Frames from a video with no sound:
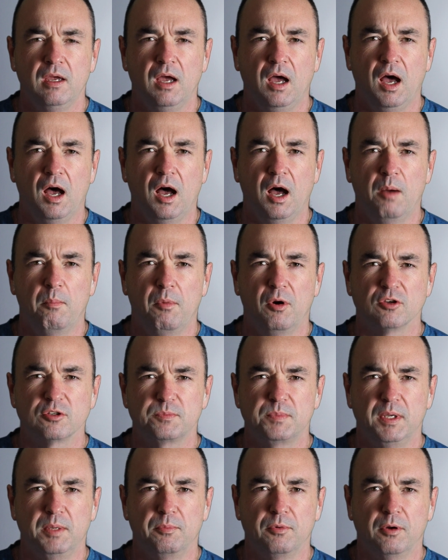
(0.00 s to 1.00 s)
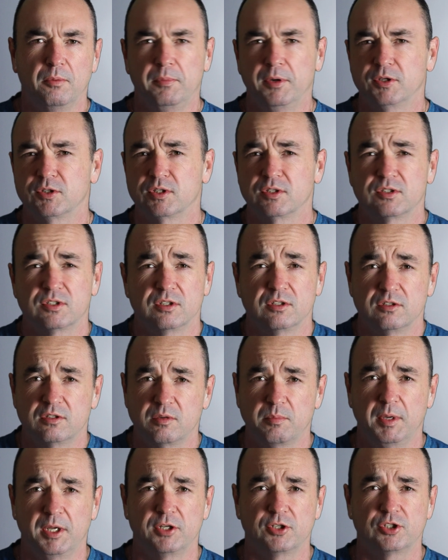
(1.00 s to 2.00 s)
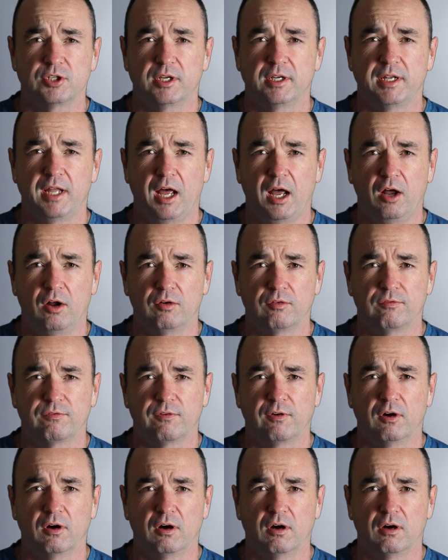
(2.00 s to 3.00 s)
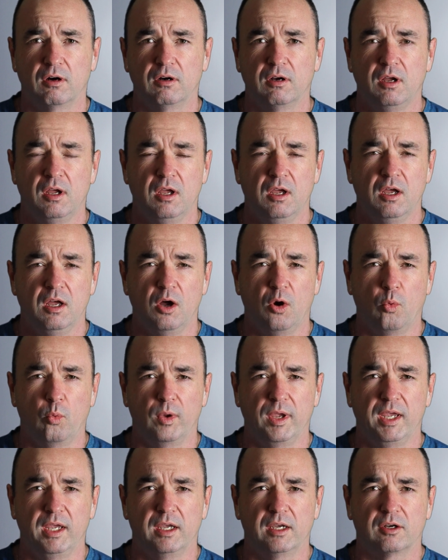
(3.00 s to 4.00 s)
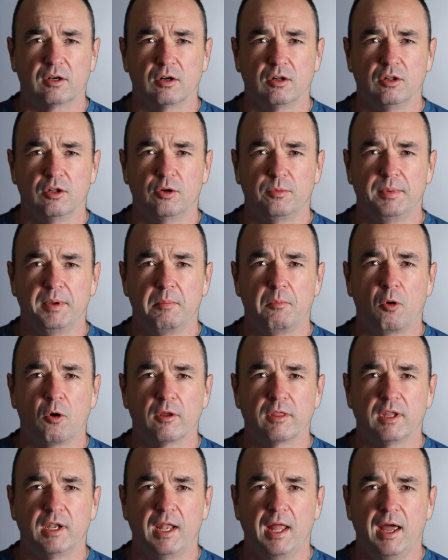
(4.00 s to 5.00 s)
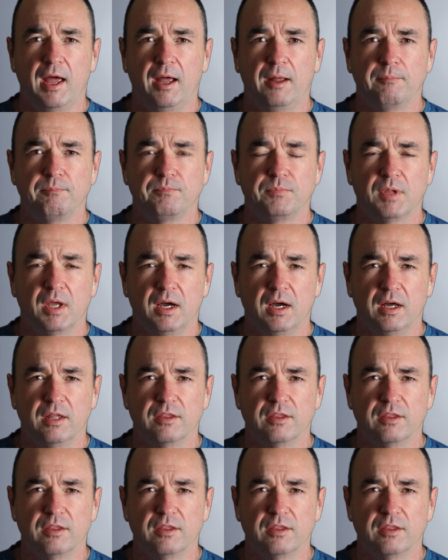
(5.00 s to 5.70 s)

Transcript: Most people and businesses have been shut down for a week or a little bit more than that.